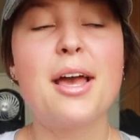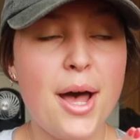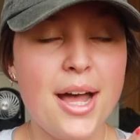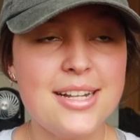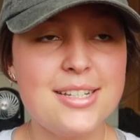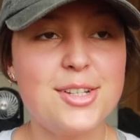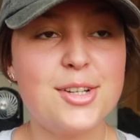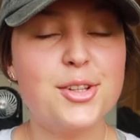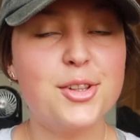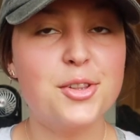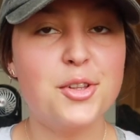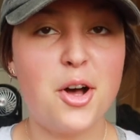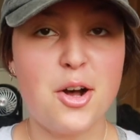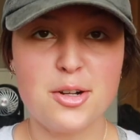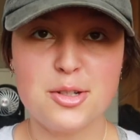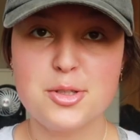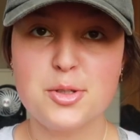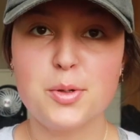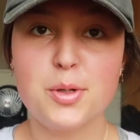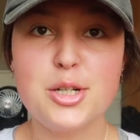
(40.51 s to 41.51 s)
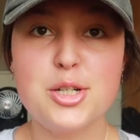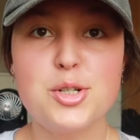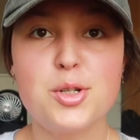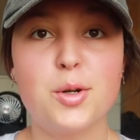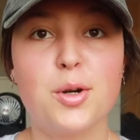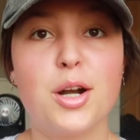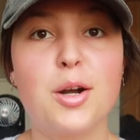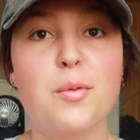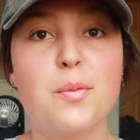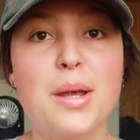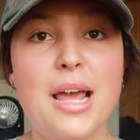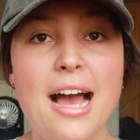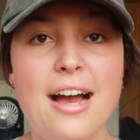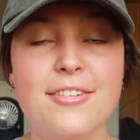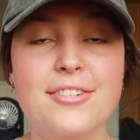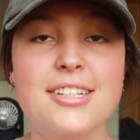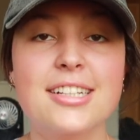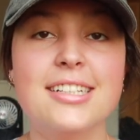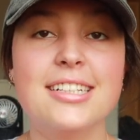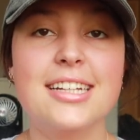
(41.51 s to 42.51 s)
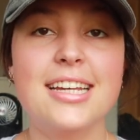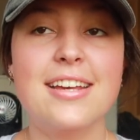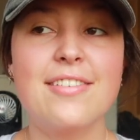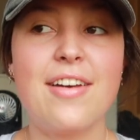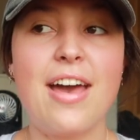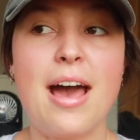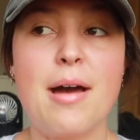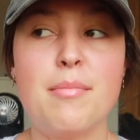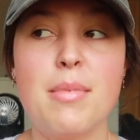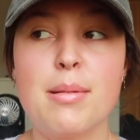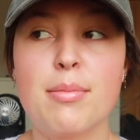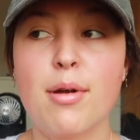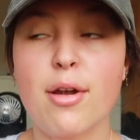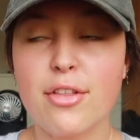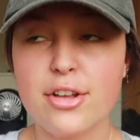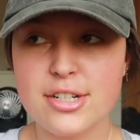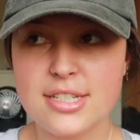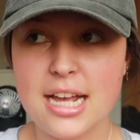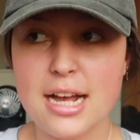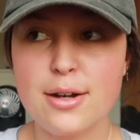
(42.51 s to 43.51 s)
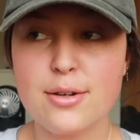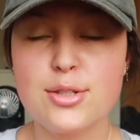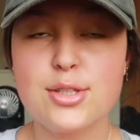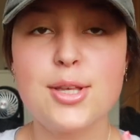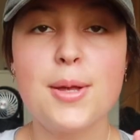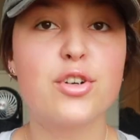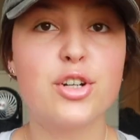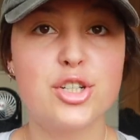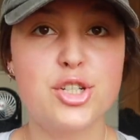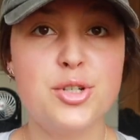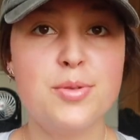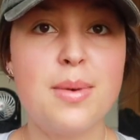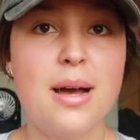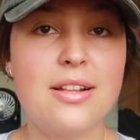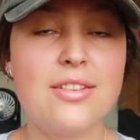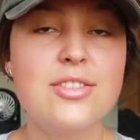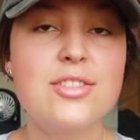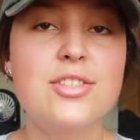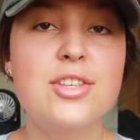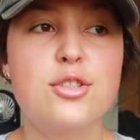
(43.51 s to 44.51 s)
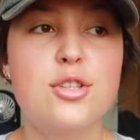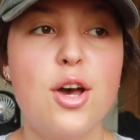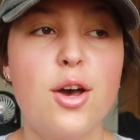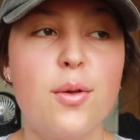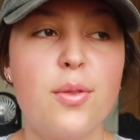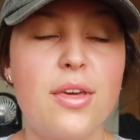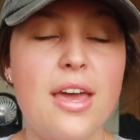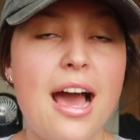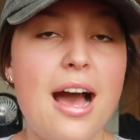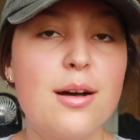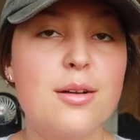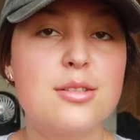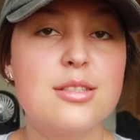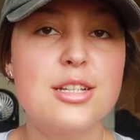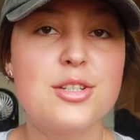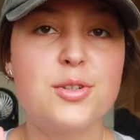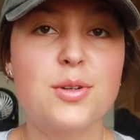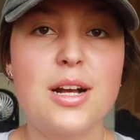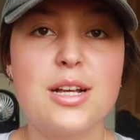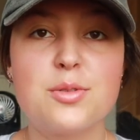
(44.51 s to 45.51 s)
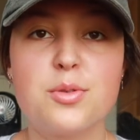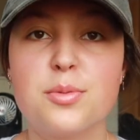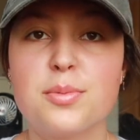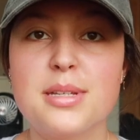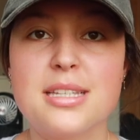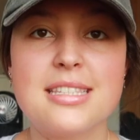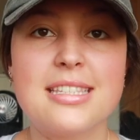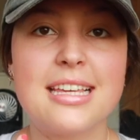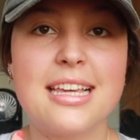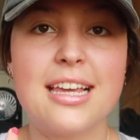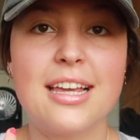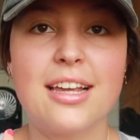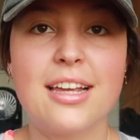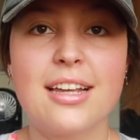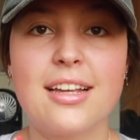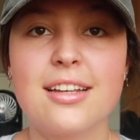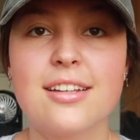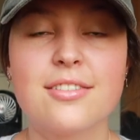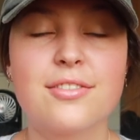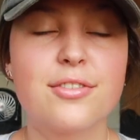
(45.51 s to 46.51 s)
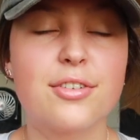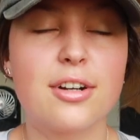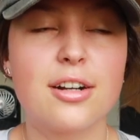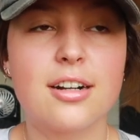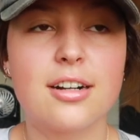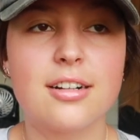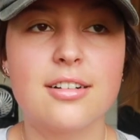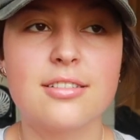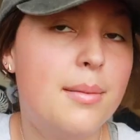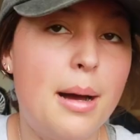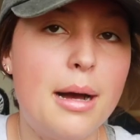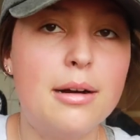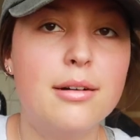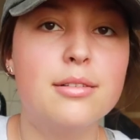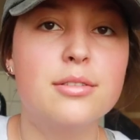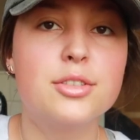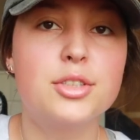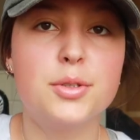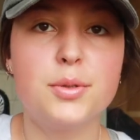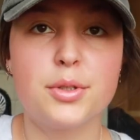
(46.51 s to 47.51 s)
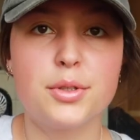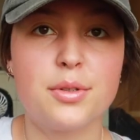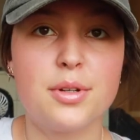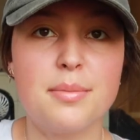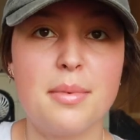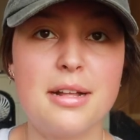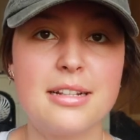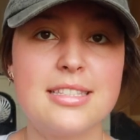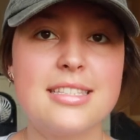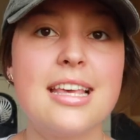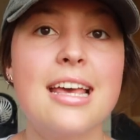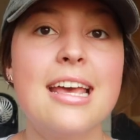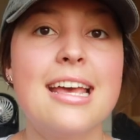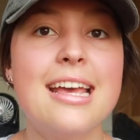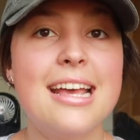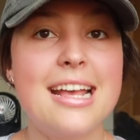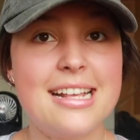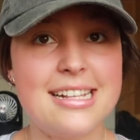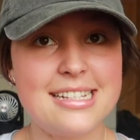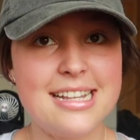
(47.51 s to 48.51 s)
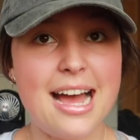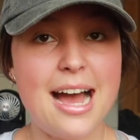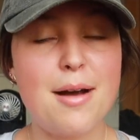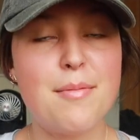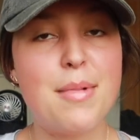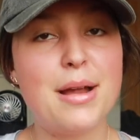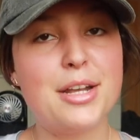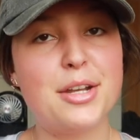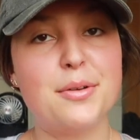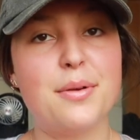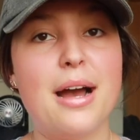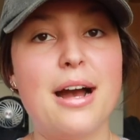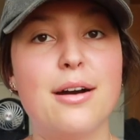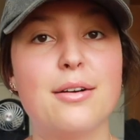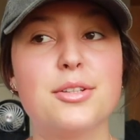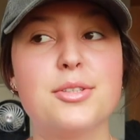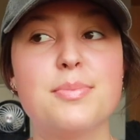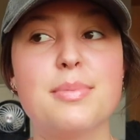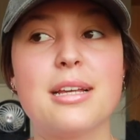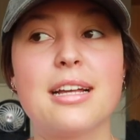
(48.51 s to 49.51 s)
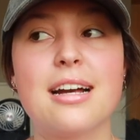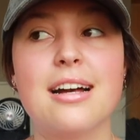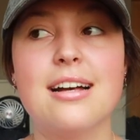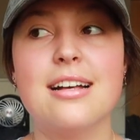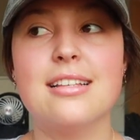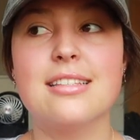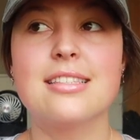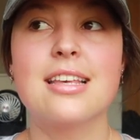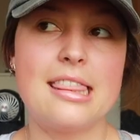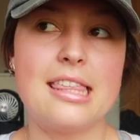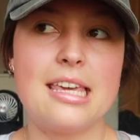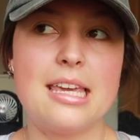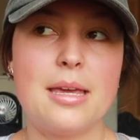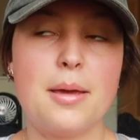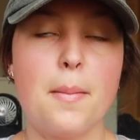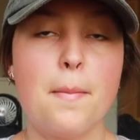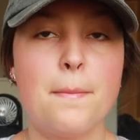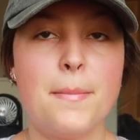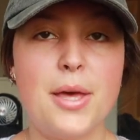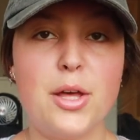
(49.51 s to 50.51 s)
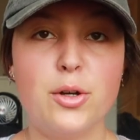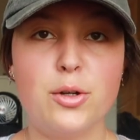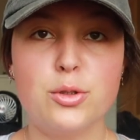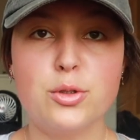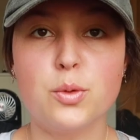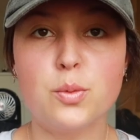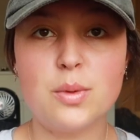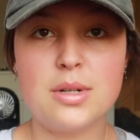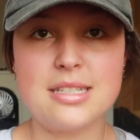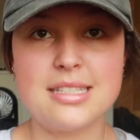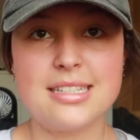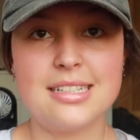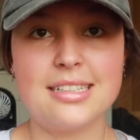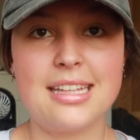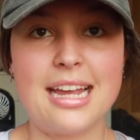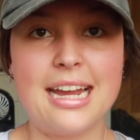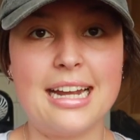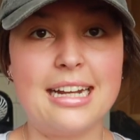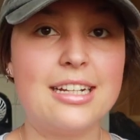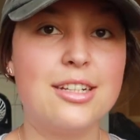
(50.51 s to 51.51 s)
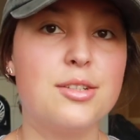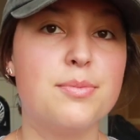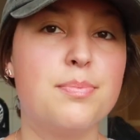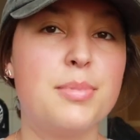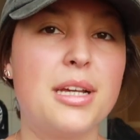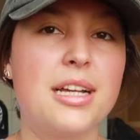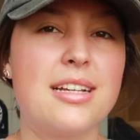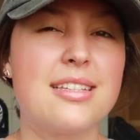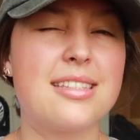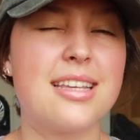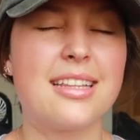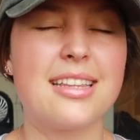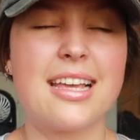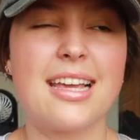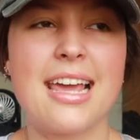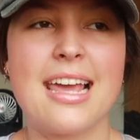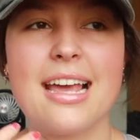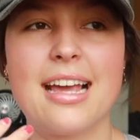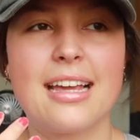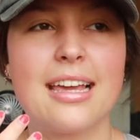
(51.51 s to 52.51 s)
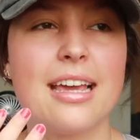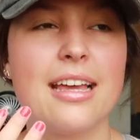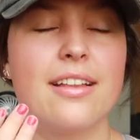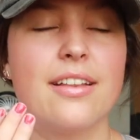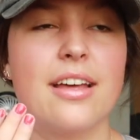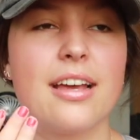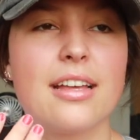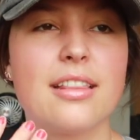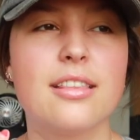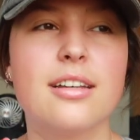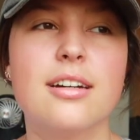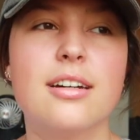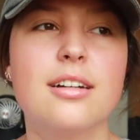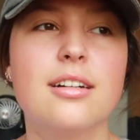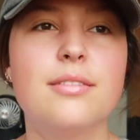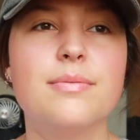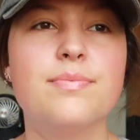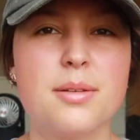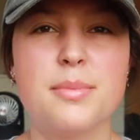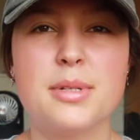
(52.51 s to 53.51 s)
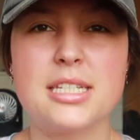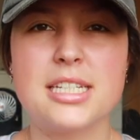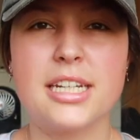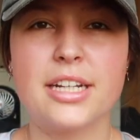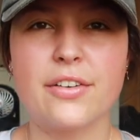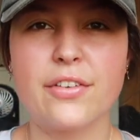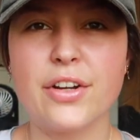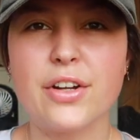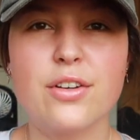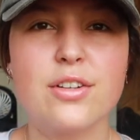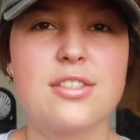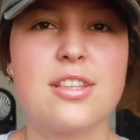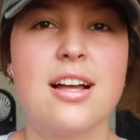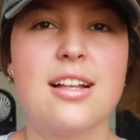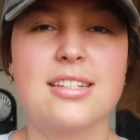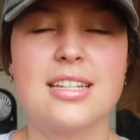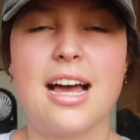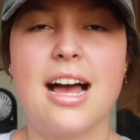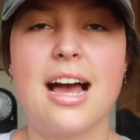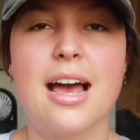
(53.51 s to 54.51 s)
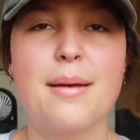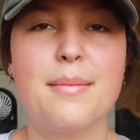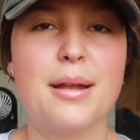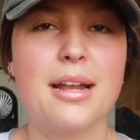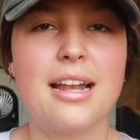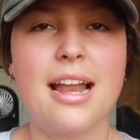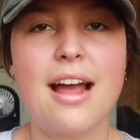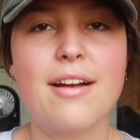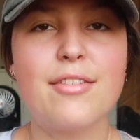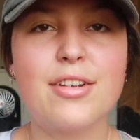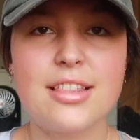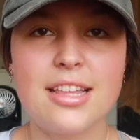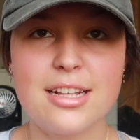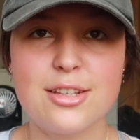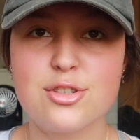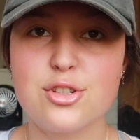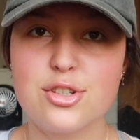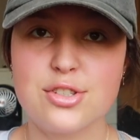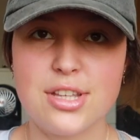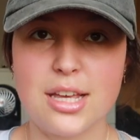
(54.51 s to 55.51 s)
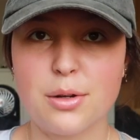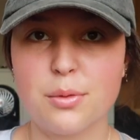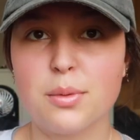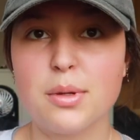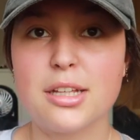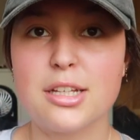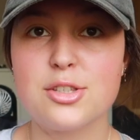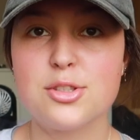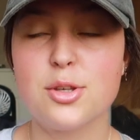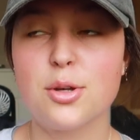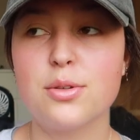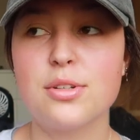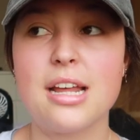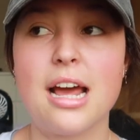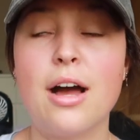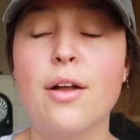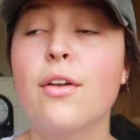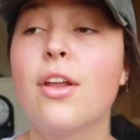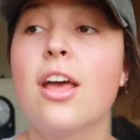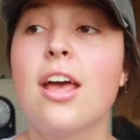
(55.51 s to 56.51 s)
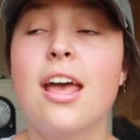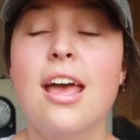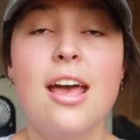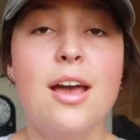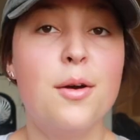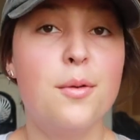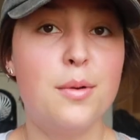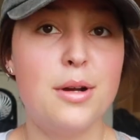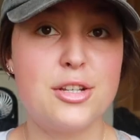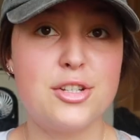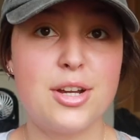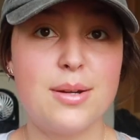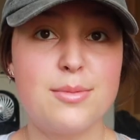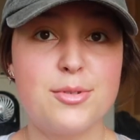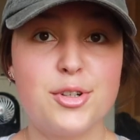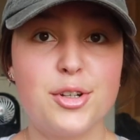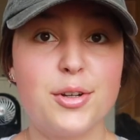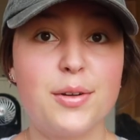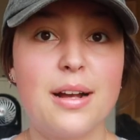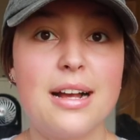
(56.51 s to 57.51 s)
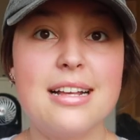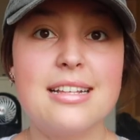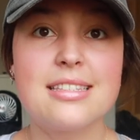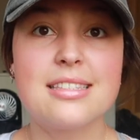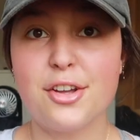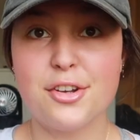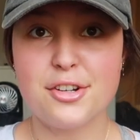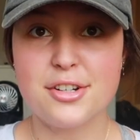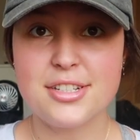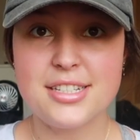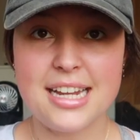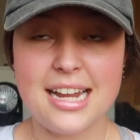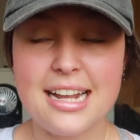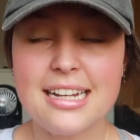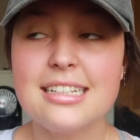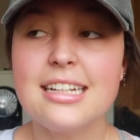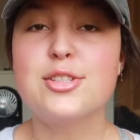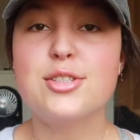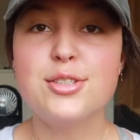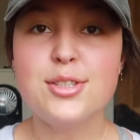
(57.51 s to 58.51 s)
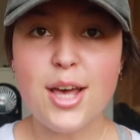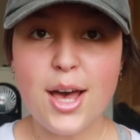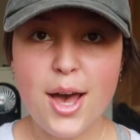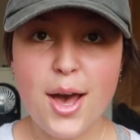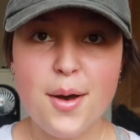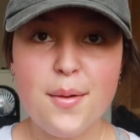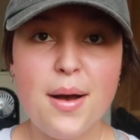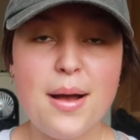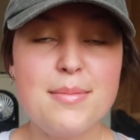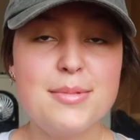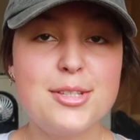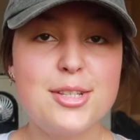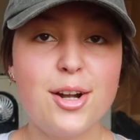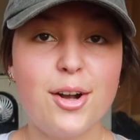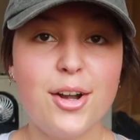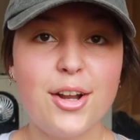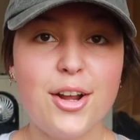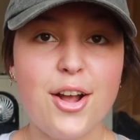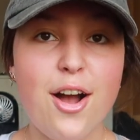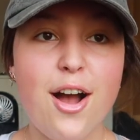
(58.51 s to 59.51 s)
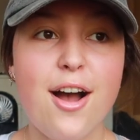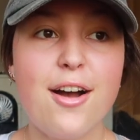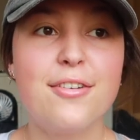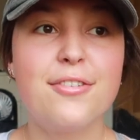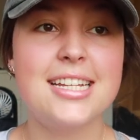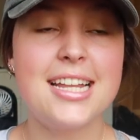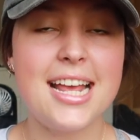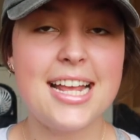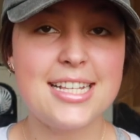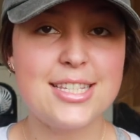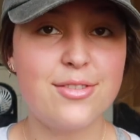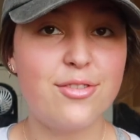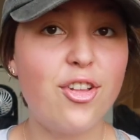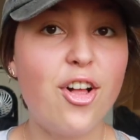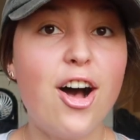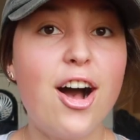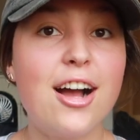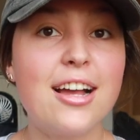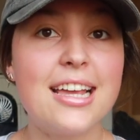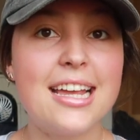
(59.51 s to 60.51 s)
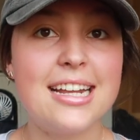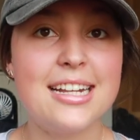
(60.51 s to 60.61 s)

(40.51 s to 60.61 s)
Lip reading: But long story short, we have to live at my brother's house for 2 months. So the house that you guys will be seeing for about 2 or 3 months is not my new house because the build was delayed because like they can't get like the materials on time and everything's just like really slowed down, which I'm sure you guys understand. So I'm starting off today's vlog.